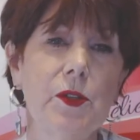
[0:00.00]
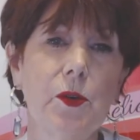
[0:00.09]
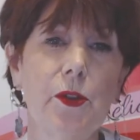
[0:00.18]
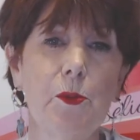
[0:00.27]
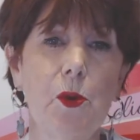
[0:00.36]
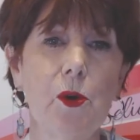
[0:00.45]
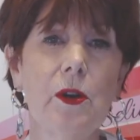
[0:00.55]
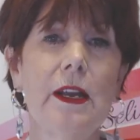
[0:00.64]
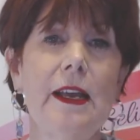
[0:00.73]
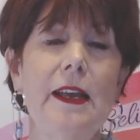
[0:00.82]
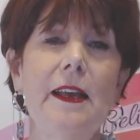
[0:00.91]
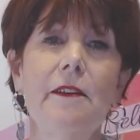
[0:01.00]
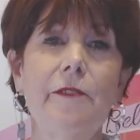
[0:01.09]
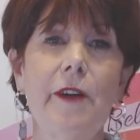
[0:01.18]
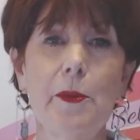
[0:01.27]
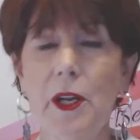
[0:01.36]
So the more
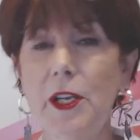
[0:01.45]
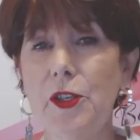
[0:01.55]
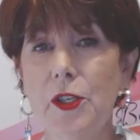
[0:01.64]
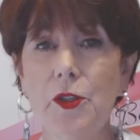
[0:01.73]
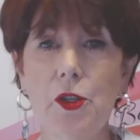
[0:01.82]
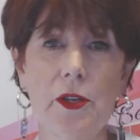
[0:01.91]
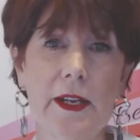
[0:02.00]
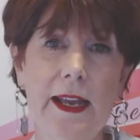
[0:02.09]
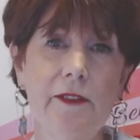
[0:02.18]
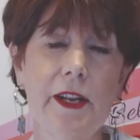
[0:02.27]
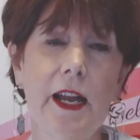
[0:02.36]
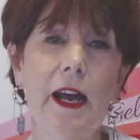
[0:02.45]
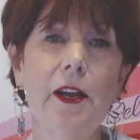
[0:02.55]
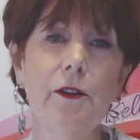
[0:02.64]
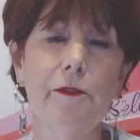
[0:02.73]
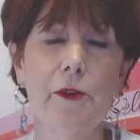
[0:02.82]
vibrations you can have at a
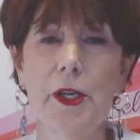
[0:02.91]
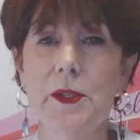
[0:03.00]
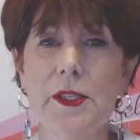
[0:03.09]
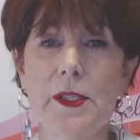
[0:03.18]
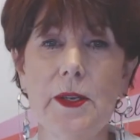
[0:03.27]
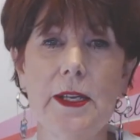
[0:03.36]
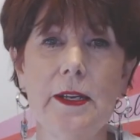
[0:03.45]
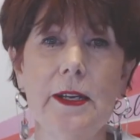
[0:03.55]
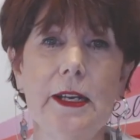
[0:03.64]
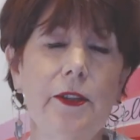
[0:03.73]
higher frequency,